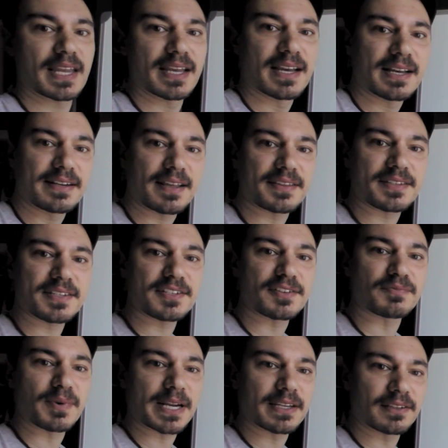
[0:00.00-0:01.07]
Now this is a
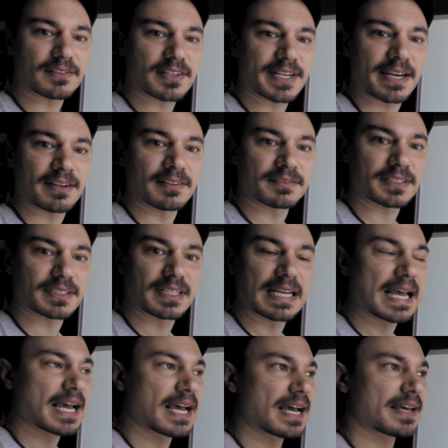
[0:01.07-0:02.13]
regular account.
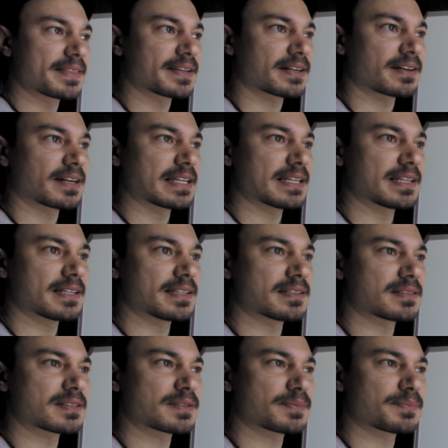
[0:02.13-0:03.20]
There
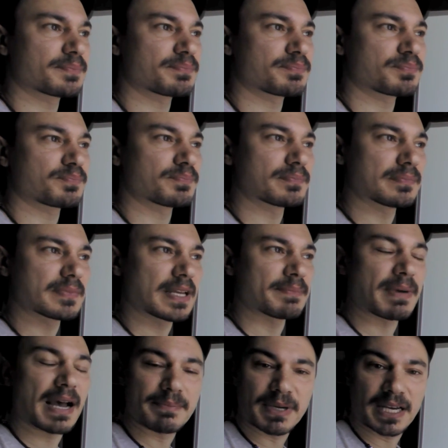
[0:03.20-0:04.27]
is, in
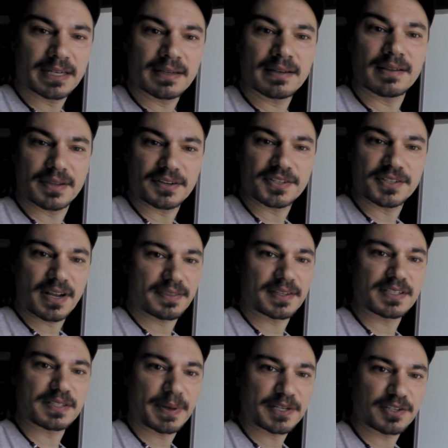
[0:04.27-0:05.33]
my mind, there's nothing
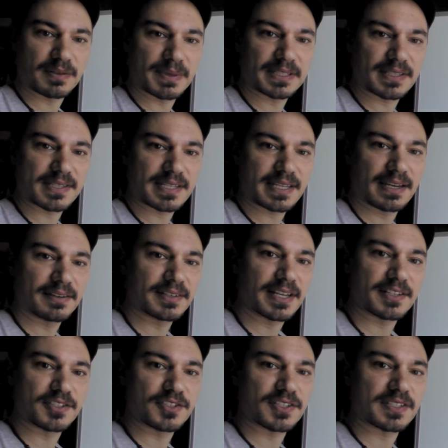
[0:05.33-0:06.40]
special about this account.
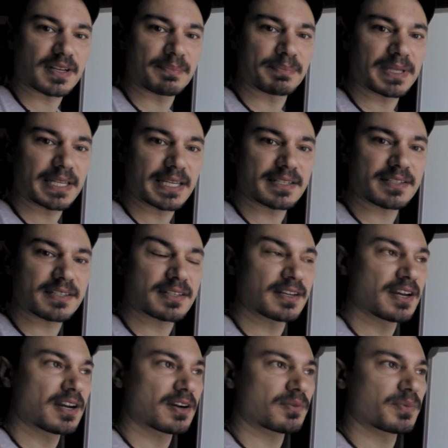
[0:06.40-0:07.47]
It's just a place
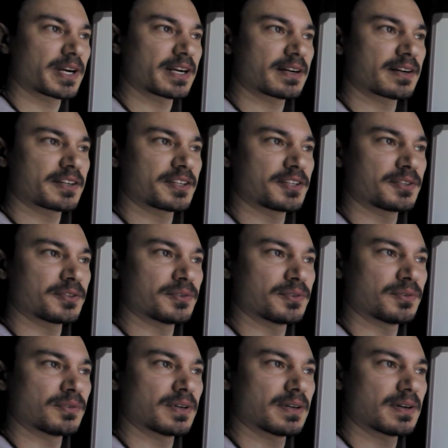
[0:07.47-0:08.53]
where
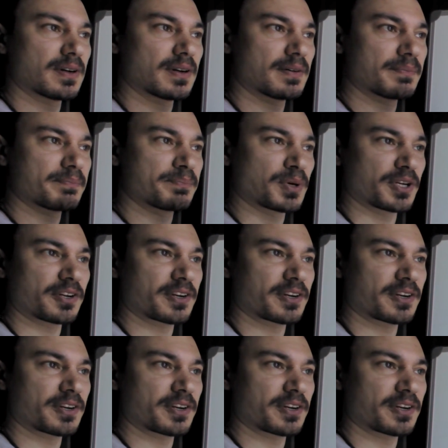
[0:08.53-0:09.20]
you put your